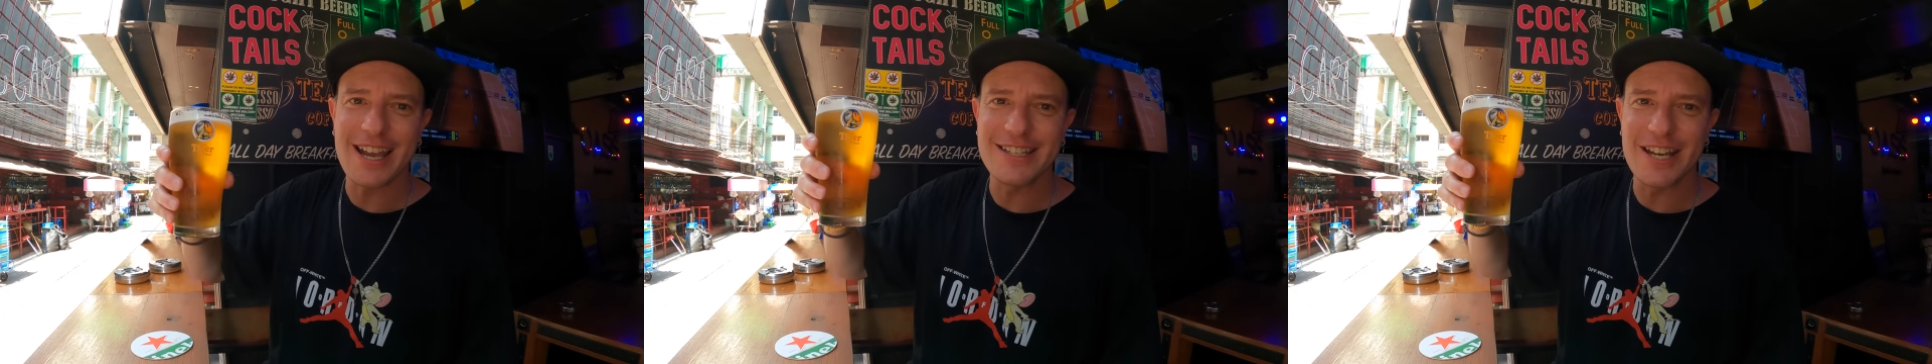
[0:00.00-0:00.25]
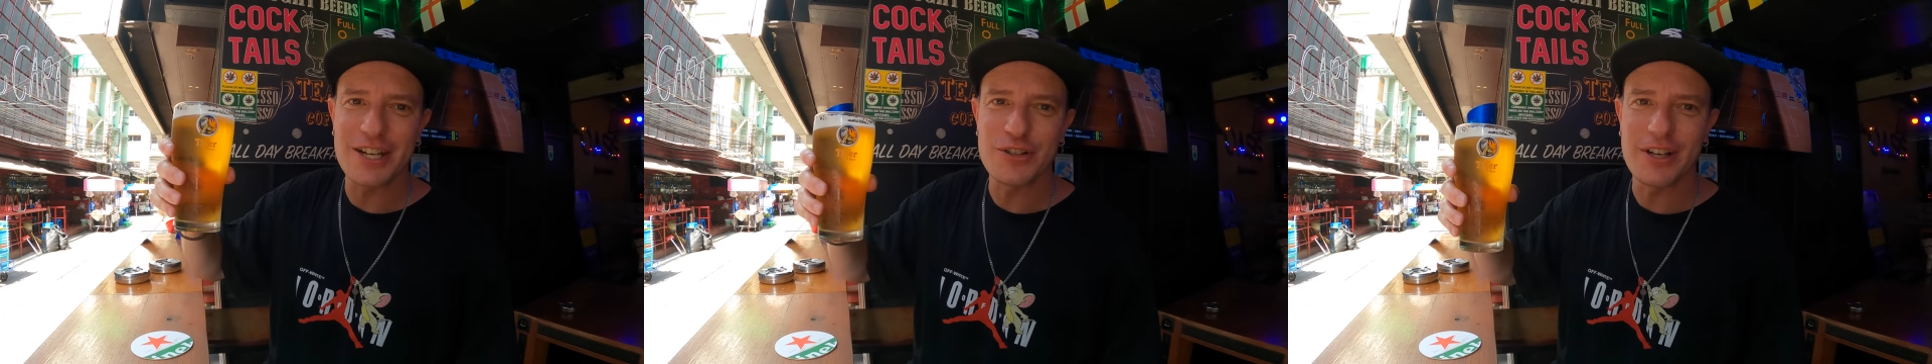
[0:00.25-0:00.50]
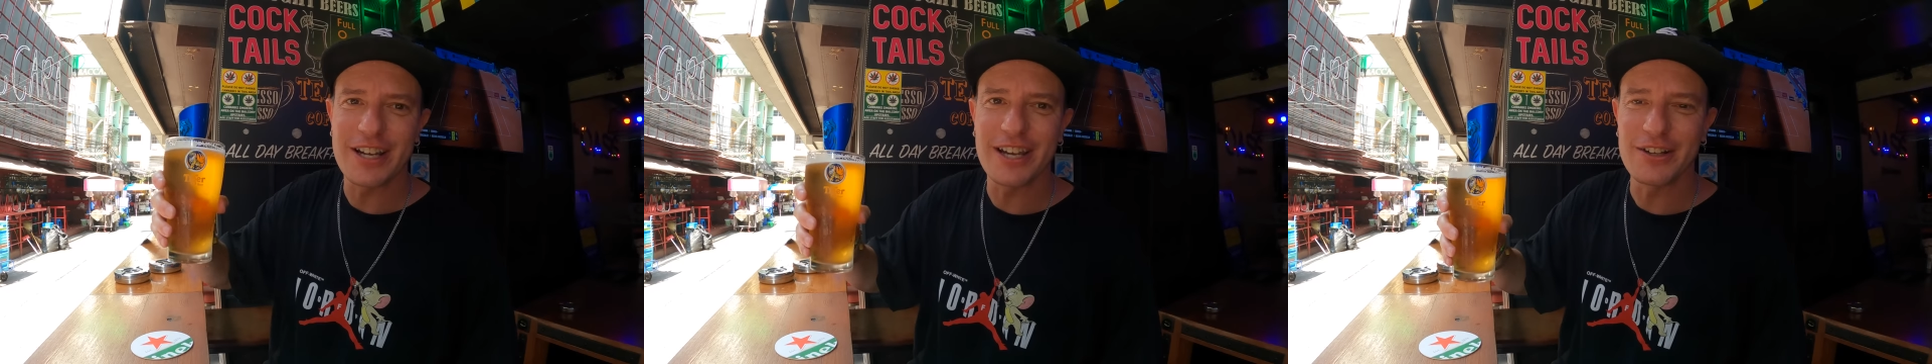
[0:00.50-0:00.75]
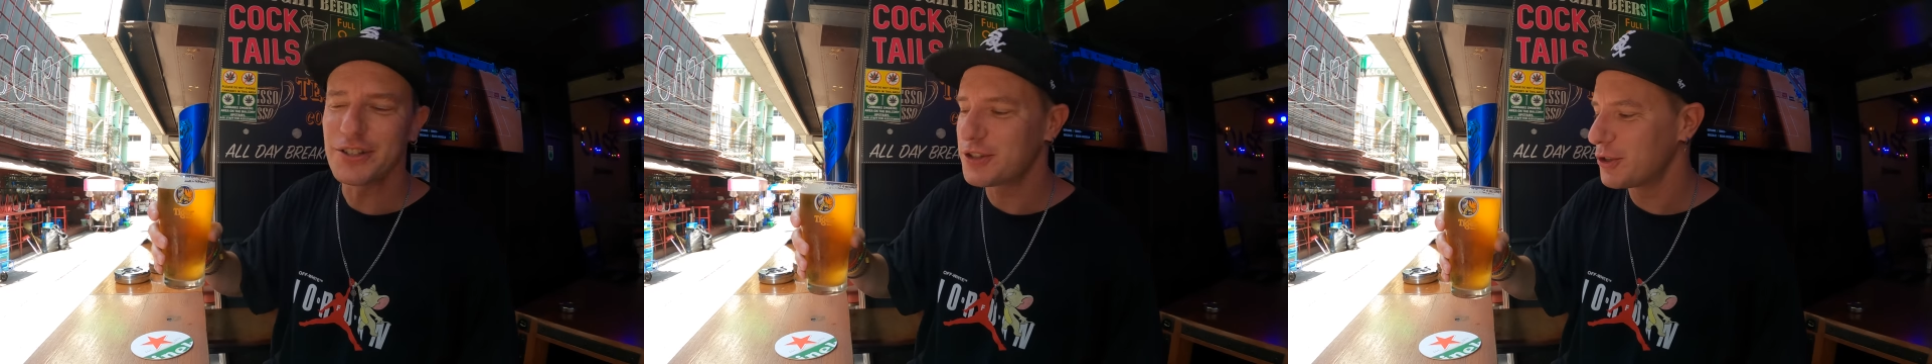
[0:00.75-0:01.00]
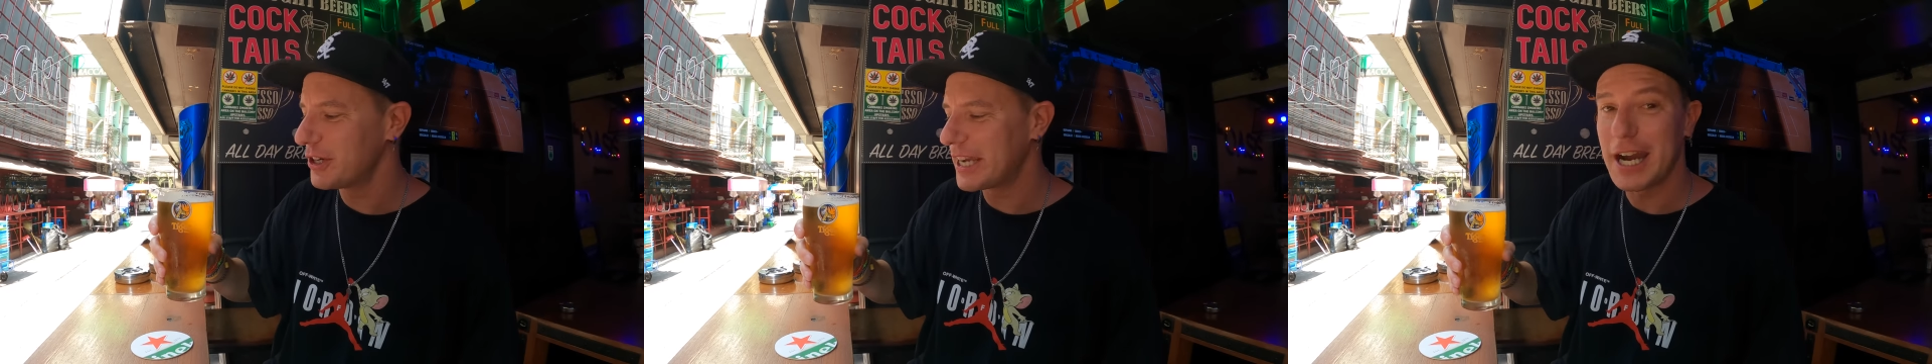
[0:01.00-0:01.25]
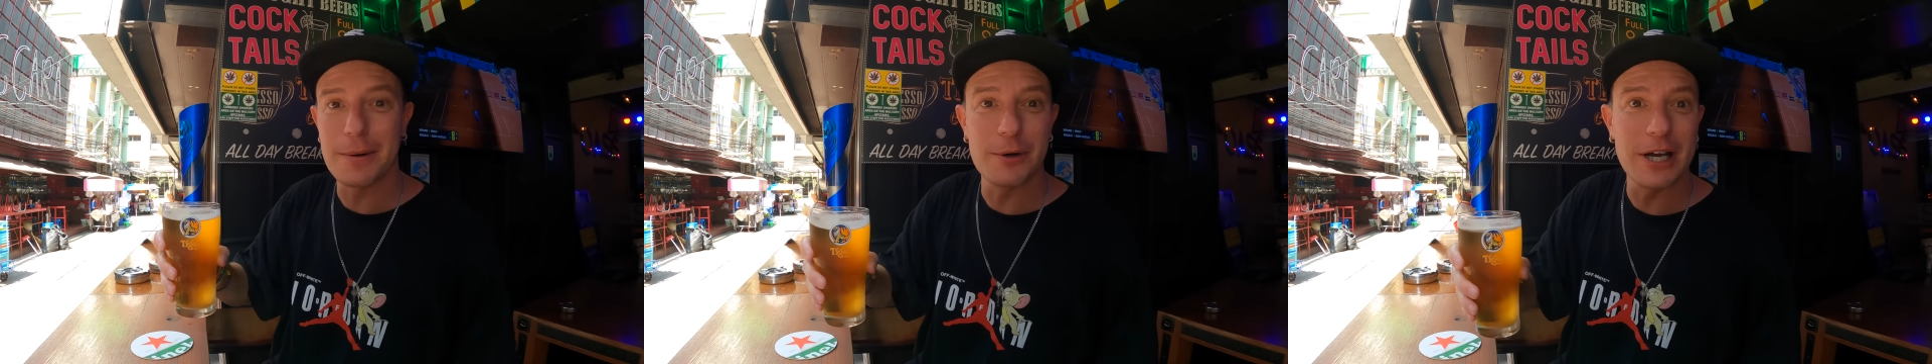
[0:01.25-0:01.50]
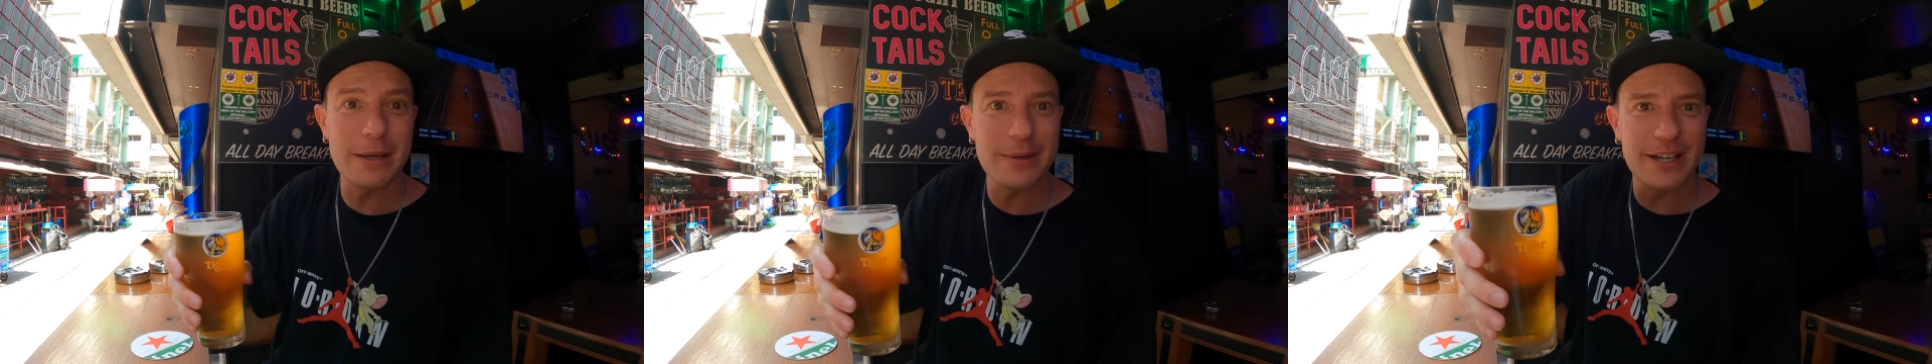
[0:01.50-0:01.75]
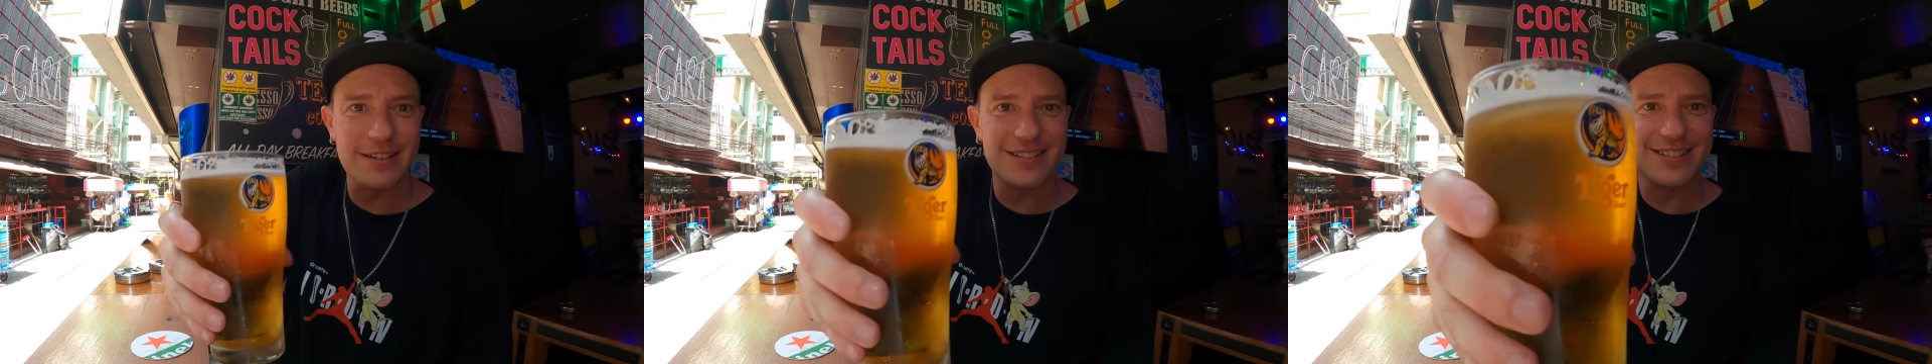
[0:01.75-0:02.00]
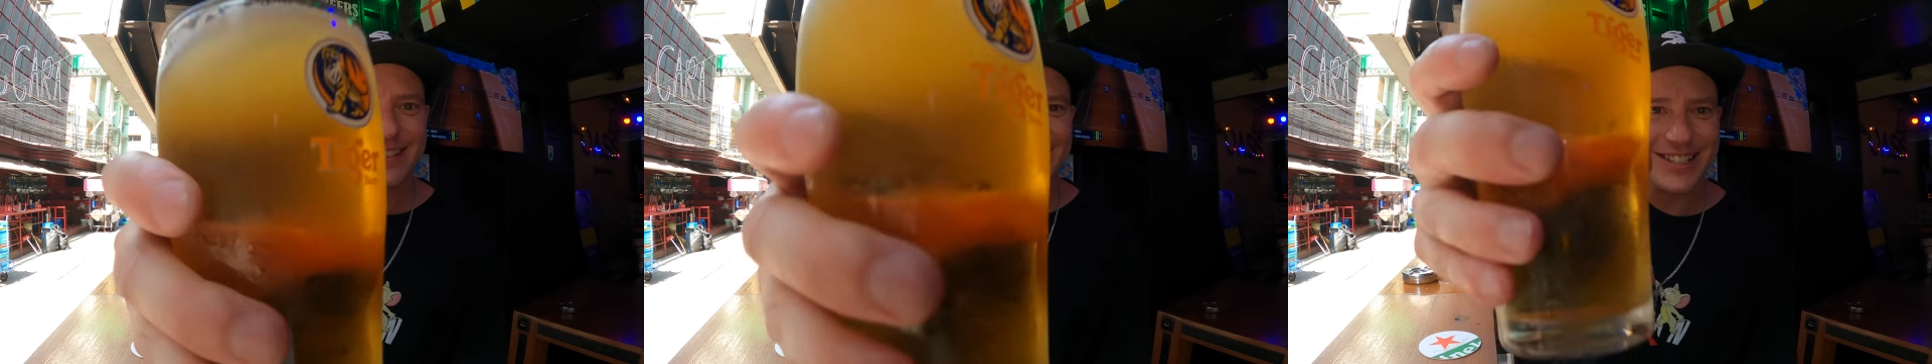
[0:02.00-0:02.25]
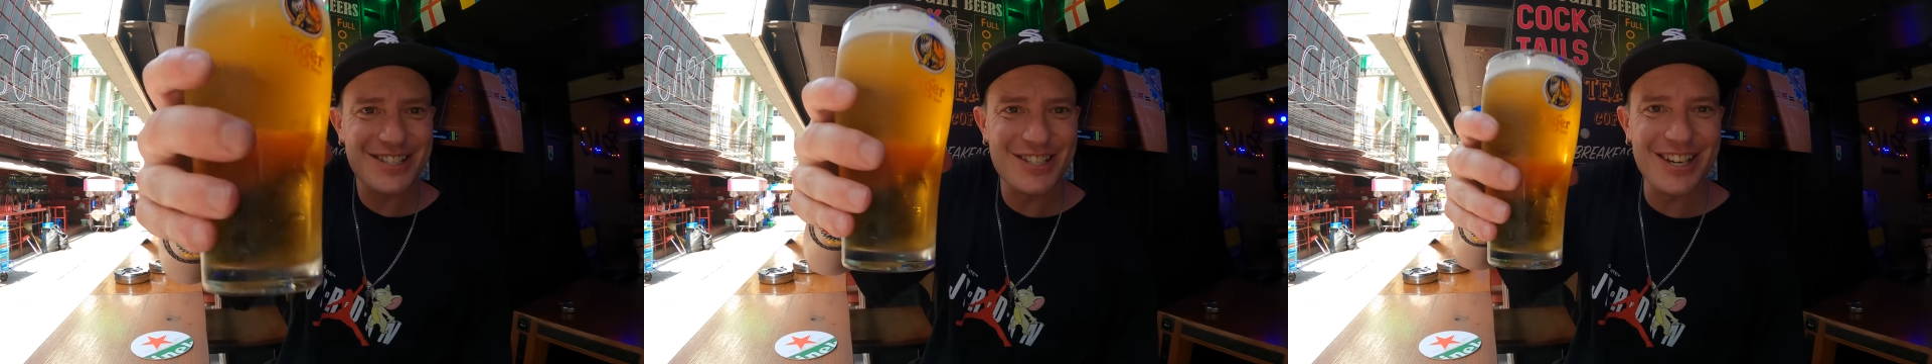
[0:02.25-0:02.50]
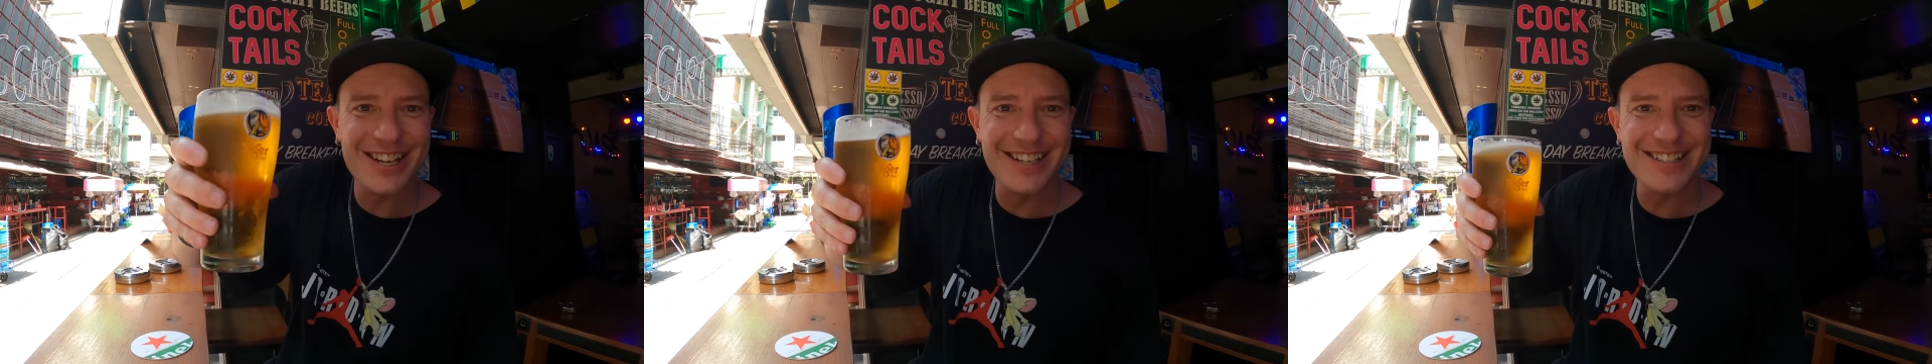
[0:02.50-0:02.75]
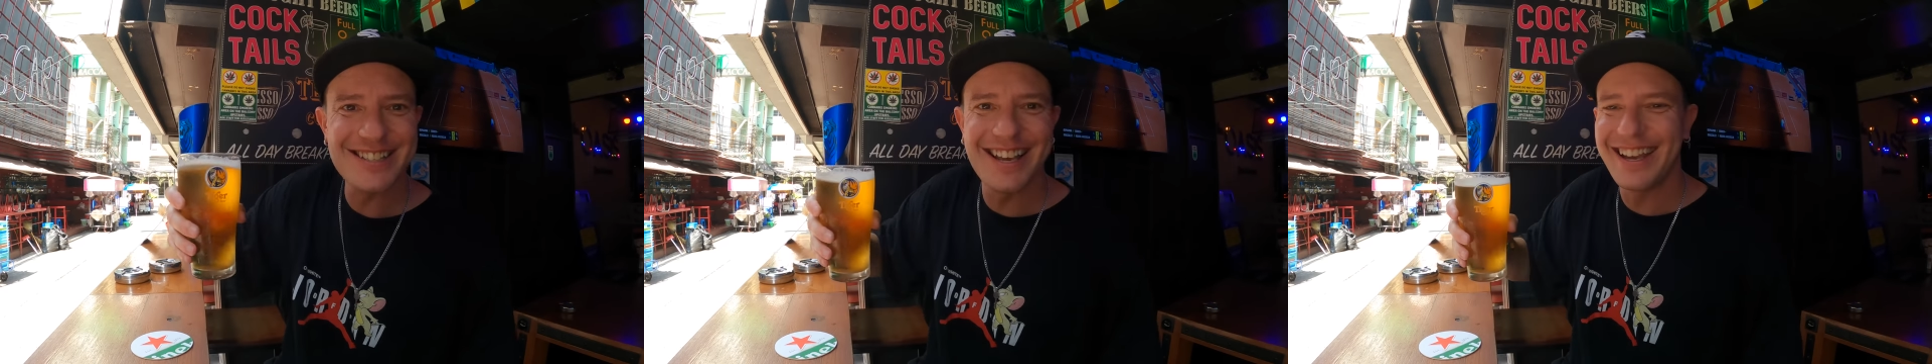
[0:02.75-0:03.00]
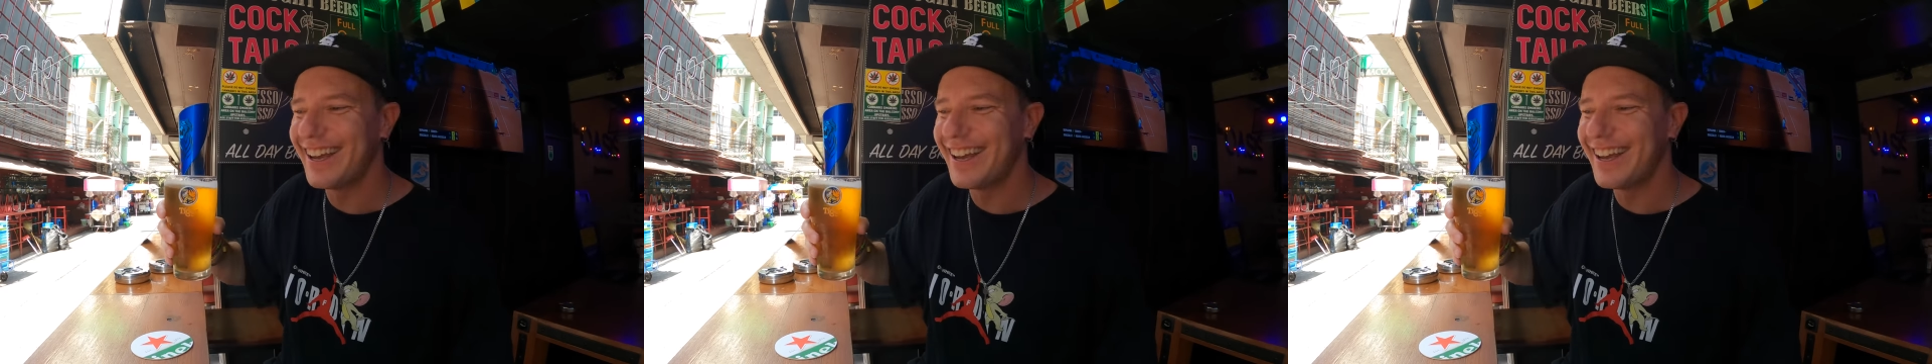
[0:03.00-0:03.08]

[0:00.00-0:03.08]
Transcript: day drinking on Soy Cowboy, but cheers.